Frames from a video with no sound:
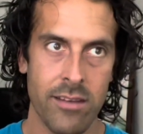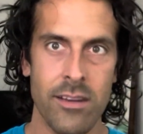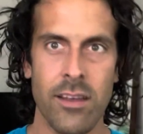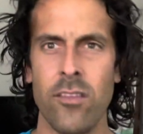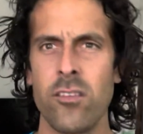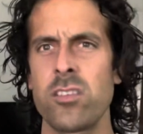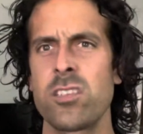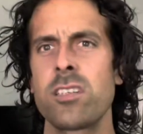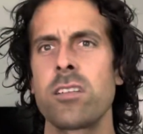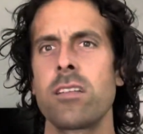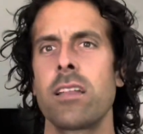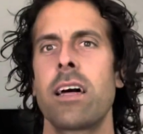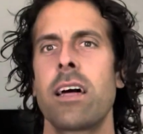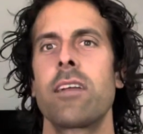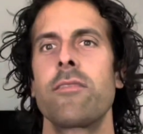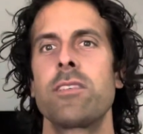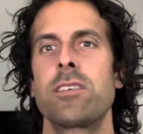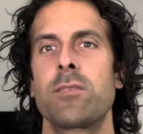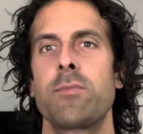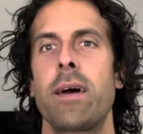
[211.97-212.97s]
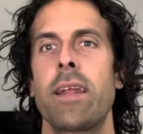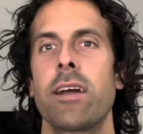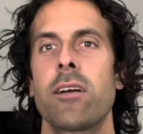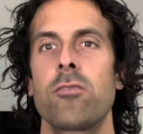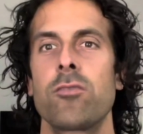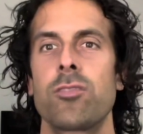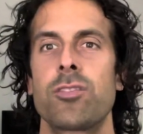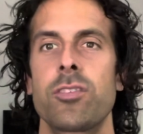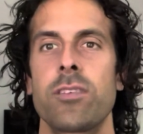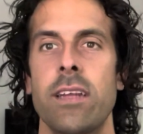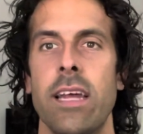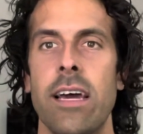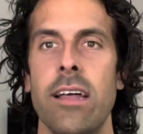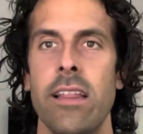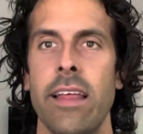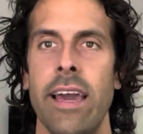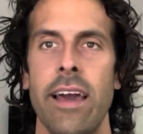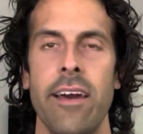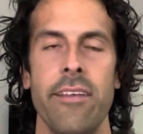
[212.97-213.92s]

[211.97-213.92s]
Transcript: Now there's still a lot of Hispanic culture in LA.